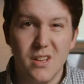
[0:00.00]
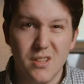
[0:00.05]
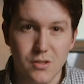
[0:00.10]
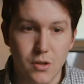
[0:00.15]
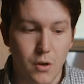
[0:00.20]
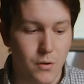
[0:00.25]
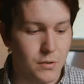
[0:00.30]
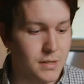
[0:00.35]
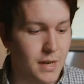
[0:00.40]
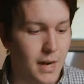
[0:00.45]

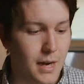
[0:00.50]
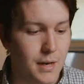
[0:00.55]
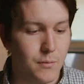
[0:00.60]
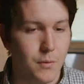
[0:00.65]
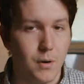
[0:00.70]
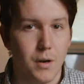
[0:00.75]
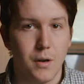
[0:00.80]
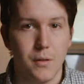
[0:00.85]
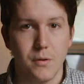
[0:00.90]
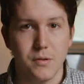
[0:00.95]
So it's kind of
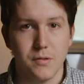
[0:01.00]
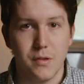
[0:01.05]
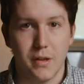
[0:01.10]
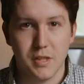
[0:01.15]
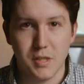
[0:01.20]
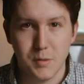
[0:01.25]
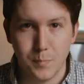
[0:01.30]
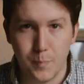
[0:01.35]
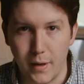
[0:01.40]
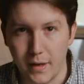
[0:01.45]
one of those
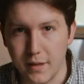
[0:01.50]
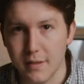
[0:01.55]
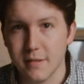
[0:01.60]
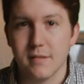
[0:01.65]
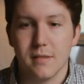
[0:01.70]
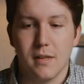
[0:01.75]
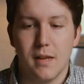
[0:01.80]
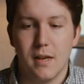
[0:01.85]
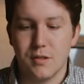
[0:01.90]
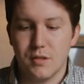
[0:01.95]
like
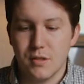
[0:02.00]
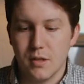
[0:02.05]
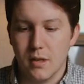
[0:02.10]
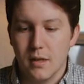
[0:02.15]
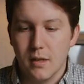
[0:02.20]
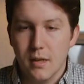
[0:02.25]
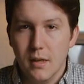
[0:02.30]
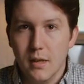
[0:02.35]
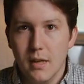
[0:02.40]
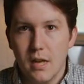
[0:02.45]
specs slash
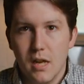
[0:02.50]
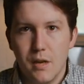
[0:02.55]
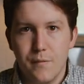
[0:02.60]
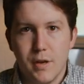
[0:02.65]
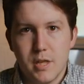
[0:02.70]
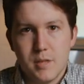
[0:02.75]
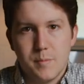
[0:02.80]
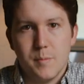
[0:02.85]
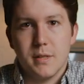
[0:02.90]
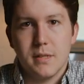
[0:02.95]
uh,
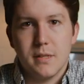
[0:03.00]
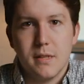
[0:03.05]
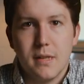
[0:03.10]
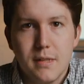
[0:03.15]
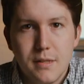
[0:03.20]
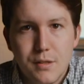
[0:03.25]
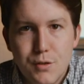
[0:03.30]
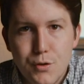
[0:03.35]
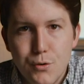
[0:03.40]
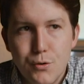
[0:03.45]
investment
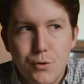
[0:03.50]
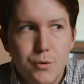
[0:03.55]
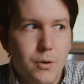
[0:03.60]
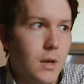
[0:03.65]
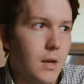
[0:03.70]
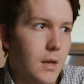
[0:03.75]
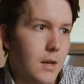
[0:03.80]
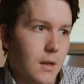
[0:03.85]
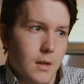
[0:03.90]
into,